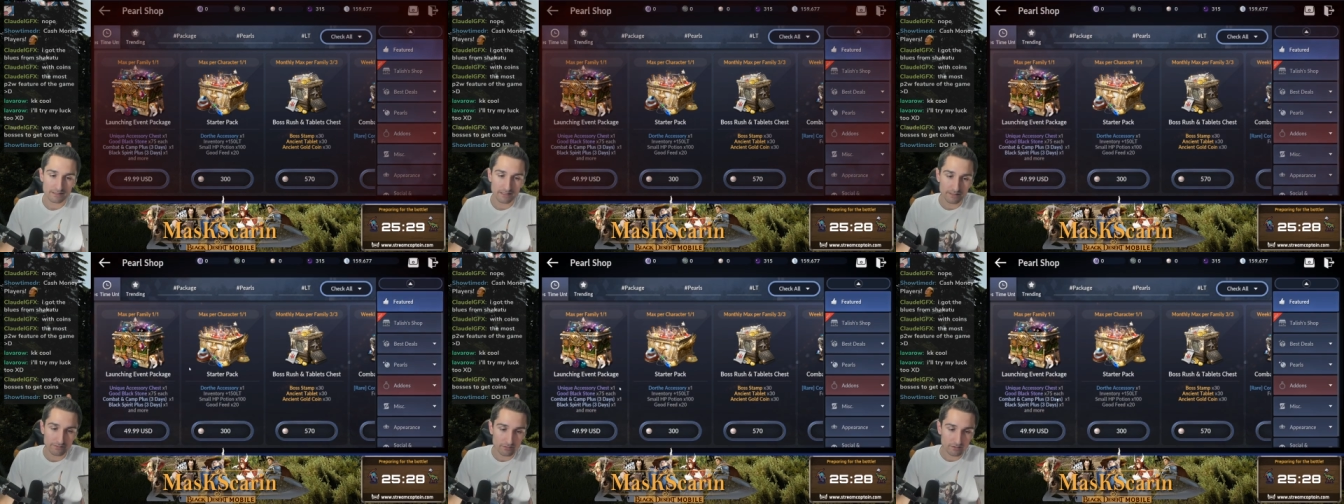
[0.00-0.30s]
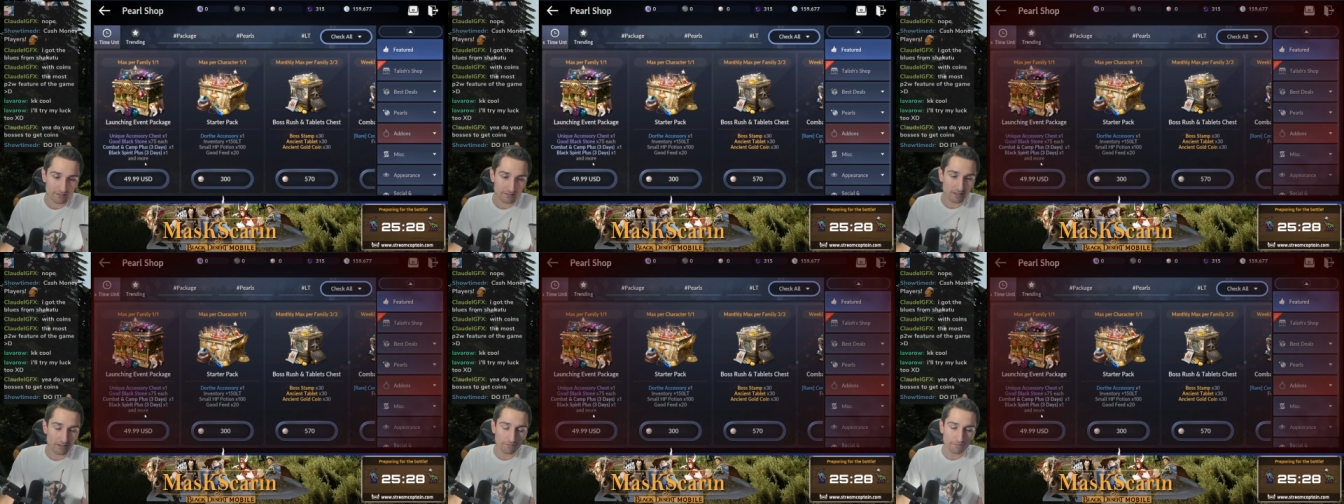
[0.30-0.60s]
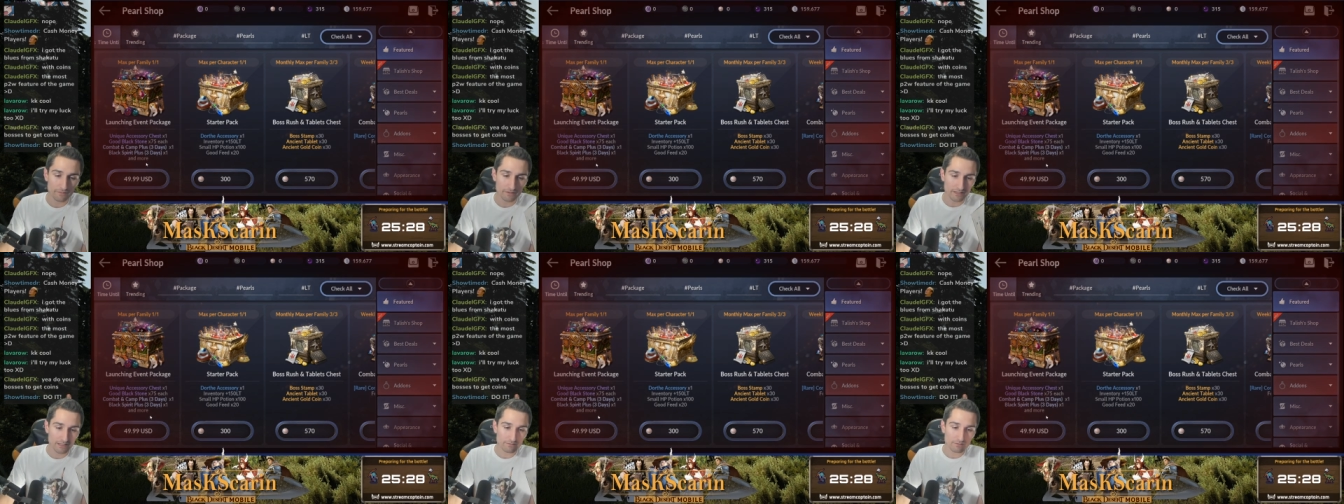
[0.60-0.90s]
Give
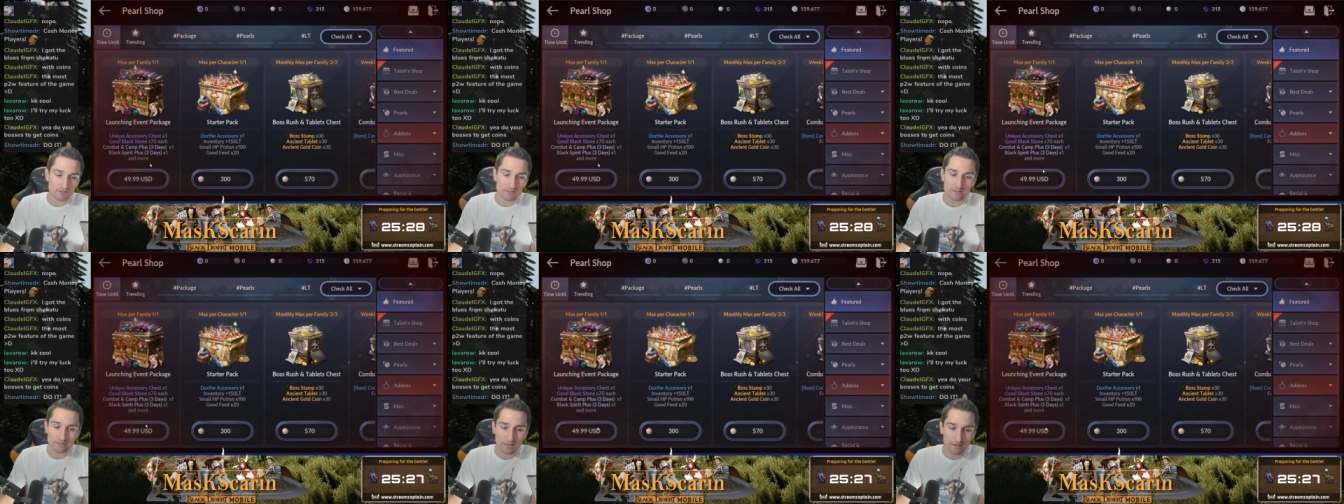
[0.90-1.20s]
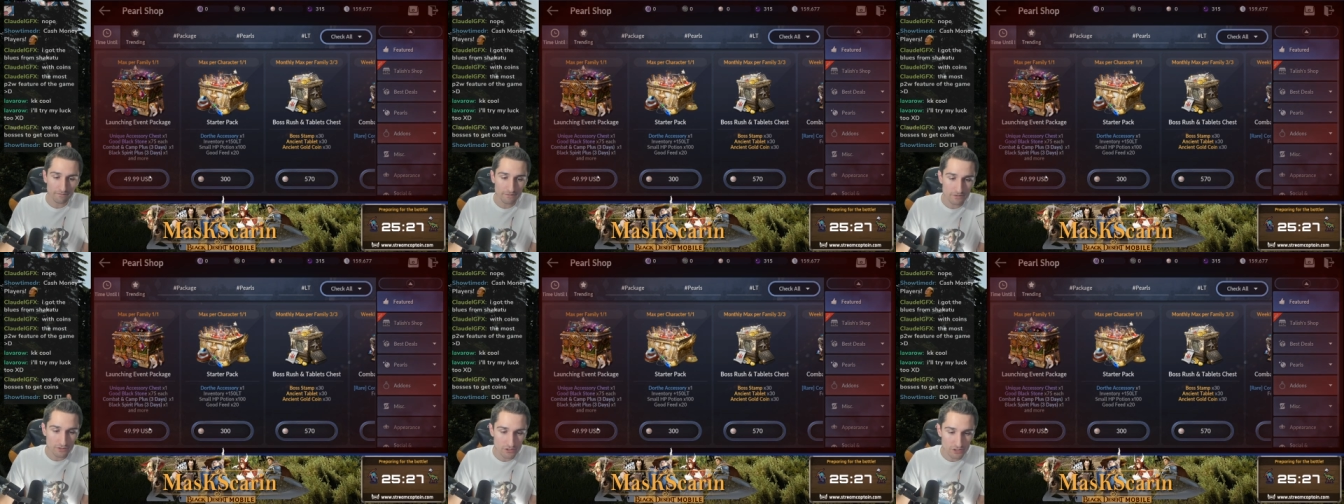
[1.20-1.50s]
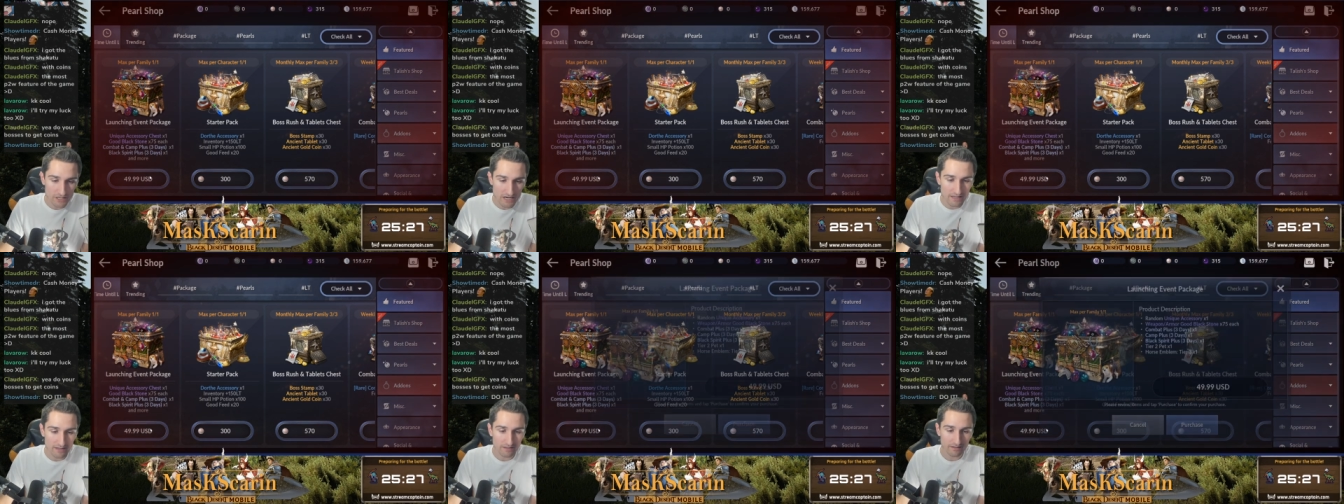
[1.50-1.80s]
yourself give yourself a
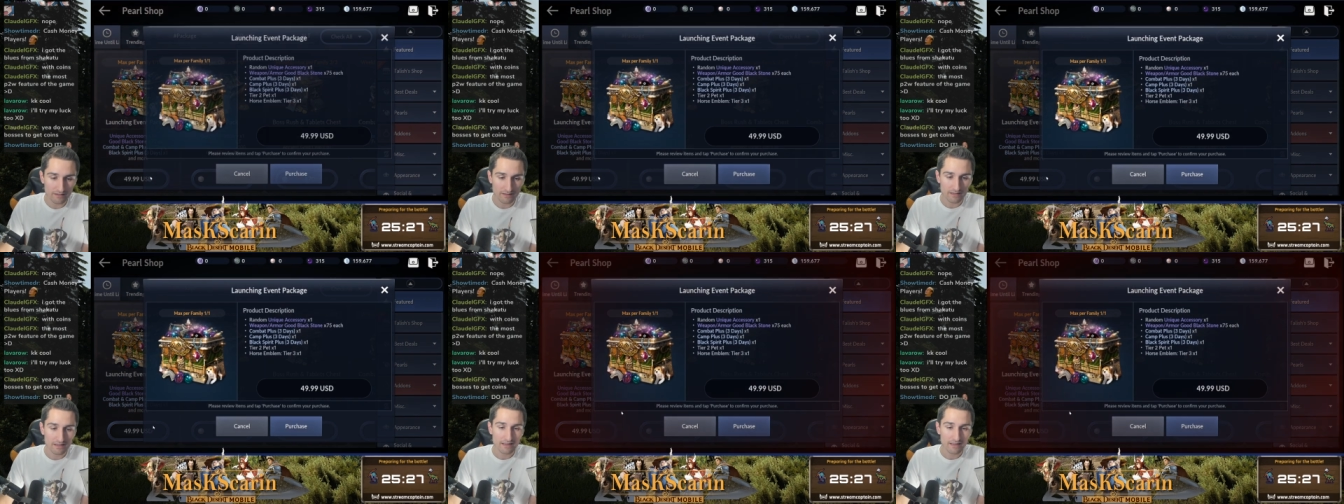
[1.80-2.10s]
shake